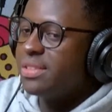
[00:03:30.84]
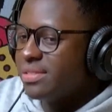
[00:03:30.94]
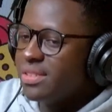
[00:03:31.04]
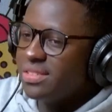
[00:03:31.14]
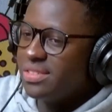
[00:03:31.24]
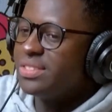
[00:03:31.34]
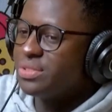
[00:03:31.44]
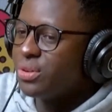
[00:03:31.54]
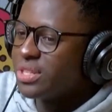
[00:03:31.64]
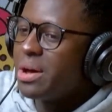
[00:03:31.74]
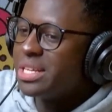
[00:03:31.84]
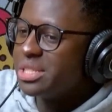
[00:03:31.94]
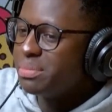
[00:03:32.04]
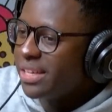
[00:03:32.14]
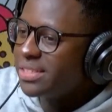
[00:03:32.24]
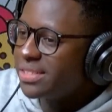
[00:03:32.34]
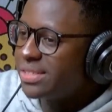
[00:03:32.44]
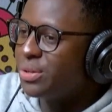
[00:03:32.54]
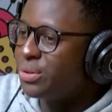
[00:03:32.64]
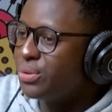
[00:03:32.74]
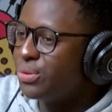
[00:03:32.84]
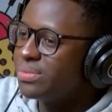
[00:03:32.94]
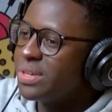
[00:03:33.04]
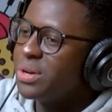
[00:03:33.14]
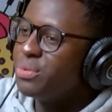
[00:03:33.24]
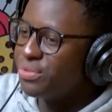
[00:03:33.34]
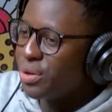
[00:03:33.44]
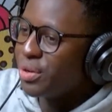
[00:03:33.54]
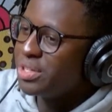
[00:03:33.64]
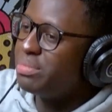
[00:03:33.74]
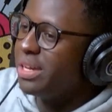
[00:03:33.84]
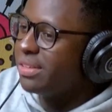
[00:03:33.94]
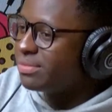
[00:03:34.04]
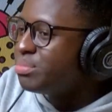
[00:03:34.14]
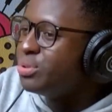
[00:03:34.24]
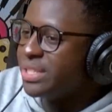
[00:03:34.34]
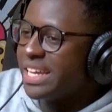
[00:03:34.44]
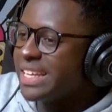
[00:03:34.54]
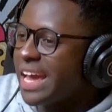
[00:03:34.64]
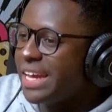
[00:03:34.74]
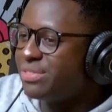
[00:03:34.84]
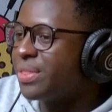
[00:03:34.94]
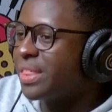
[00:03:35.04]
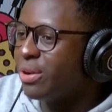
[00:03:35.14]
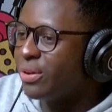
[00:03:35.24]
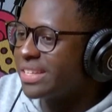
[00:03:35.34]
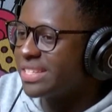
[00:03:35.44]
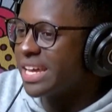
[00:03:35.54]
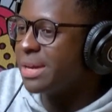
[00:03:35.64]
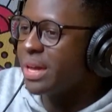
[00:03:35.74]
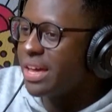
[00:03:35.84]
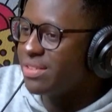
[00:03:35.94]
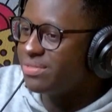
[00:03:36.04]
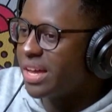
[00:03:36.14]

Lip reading: it's not our space, you know. We've always been put aside for the longest time ever.